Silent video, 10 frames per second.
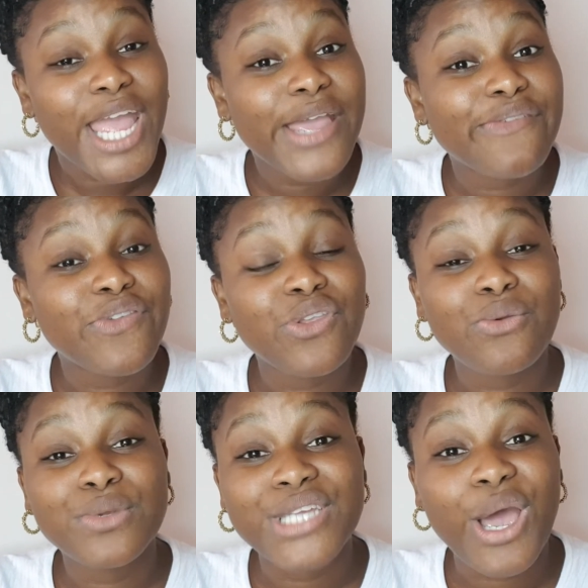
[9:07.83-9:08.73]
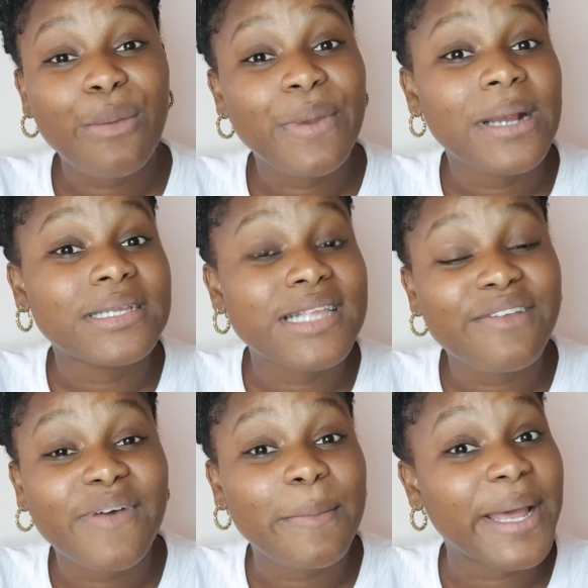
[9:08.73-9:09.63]
If you take up
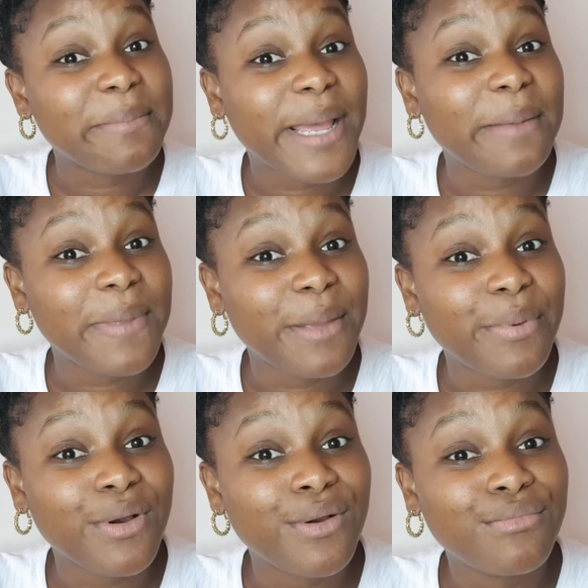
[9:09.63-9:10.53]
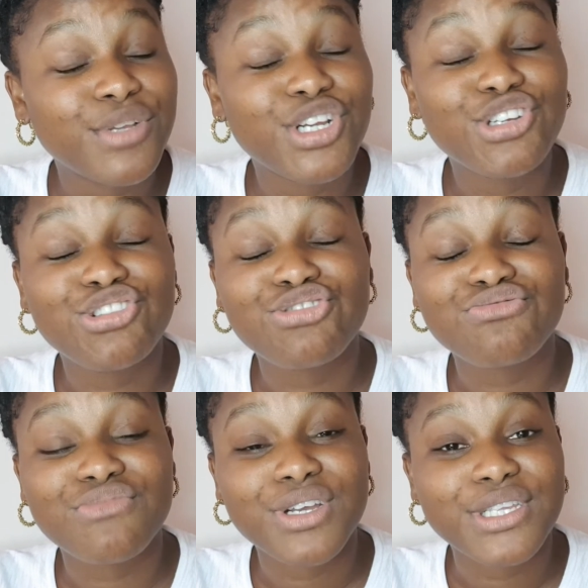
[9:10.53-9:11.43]
yourself and bad mind people,
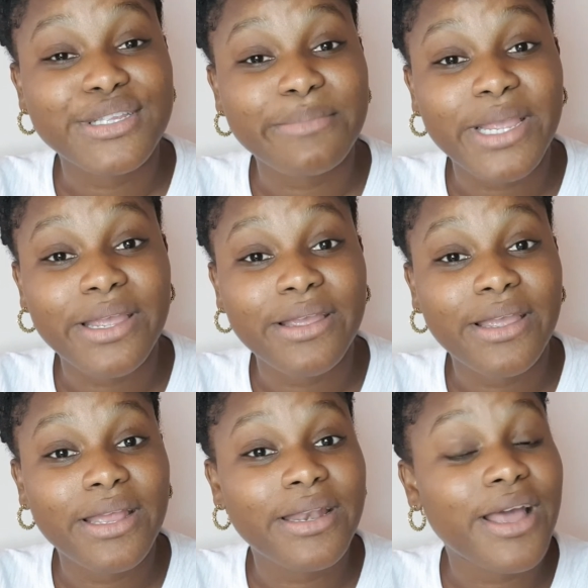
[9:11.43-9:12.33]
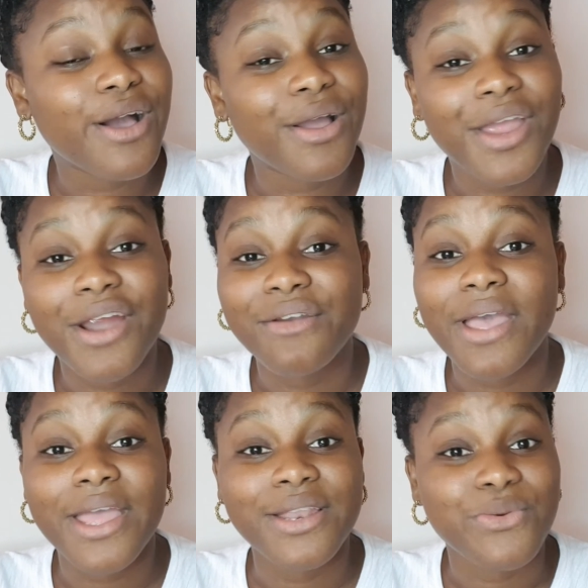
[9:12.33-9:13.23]
trust me, it not gonna carry you
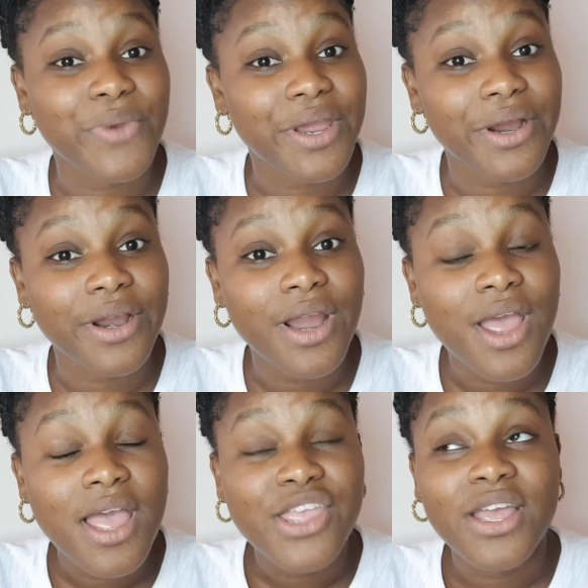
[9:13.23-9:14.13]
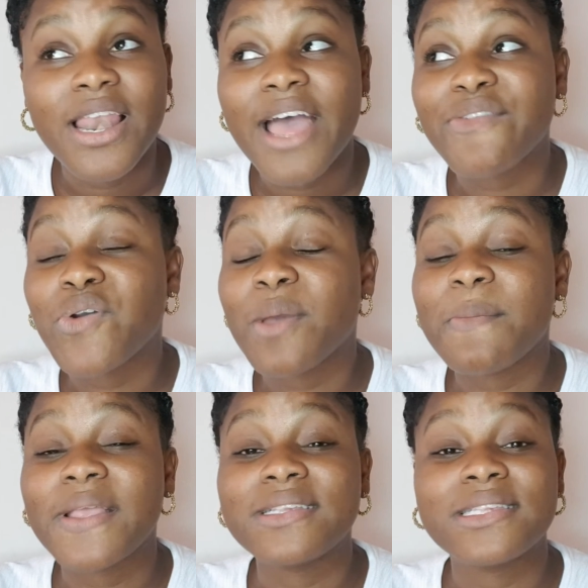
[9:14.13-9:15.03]
anywhere. Your life going to
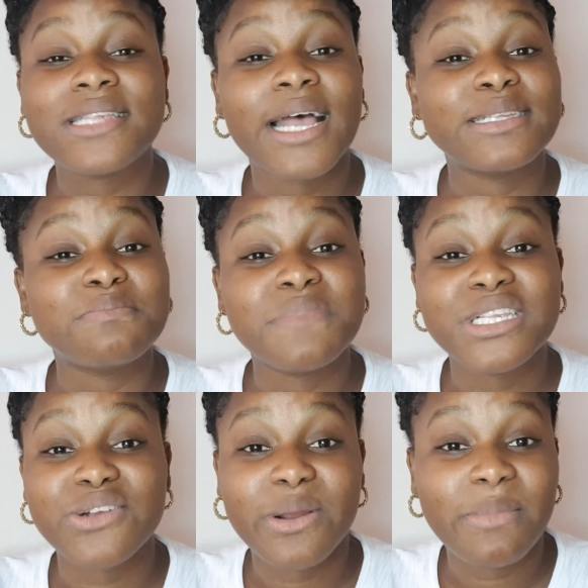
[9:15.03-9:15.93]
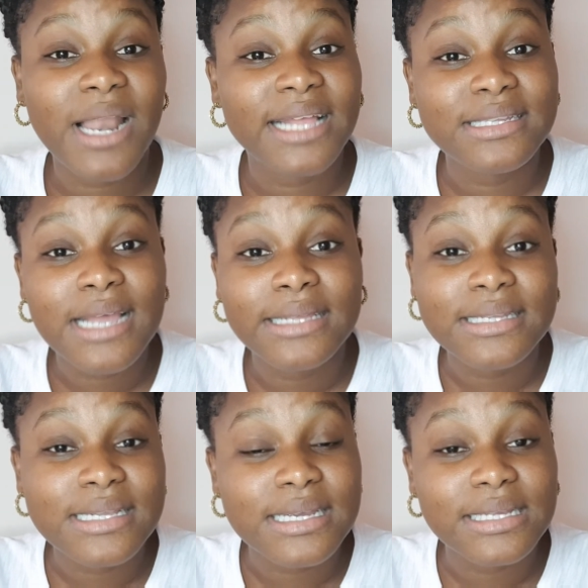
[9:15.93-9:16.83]
be as miserable as
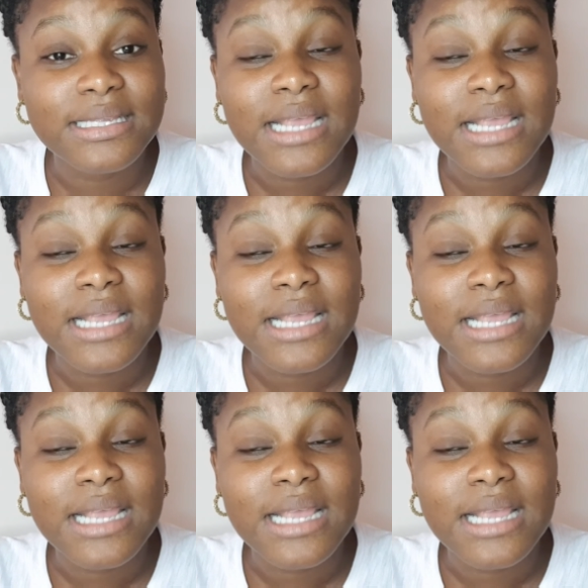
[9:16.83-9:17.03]
it is.